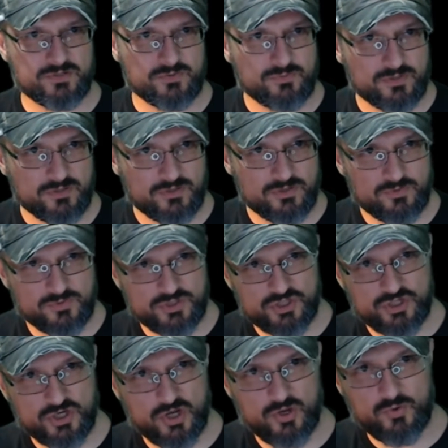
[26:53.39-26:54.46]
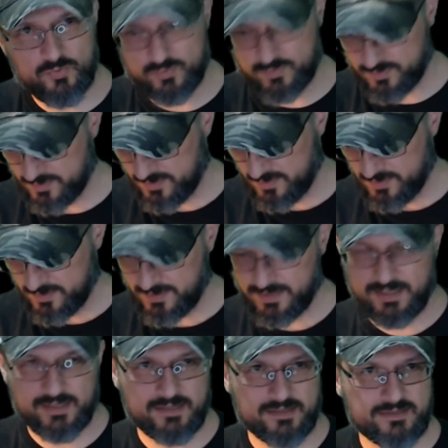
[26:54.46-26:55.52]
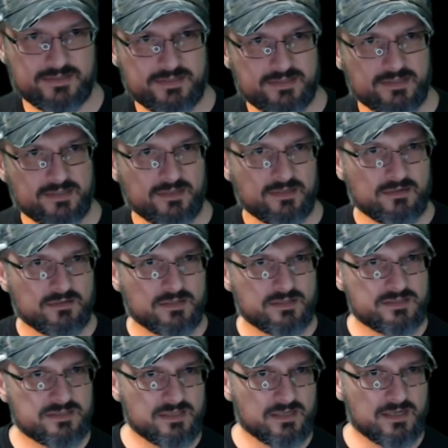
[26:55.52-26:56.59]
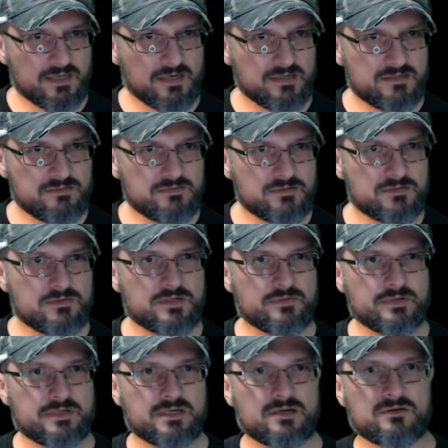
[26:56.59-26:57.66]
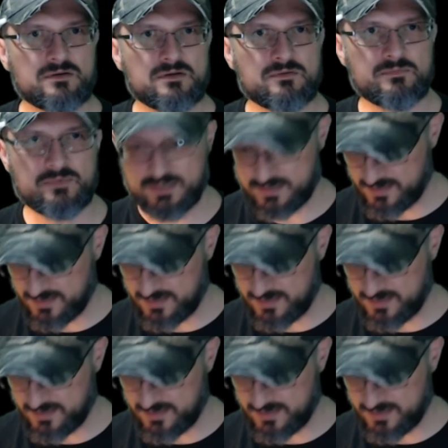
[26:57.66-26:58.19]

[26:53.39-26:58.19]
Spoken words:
You can do a show int. Let's see. Can I do it? Do I do it here? Nope, not yet.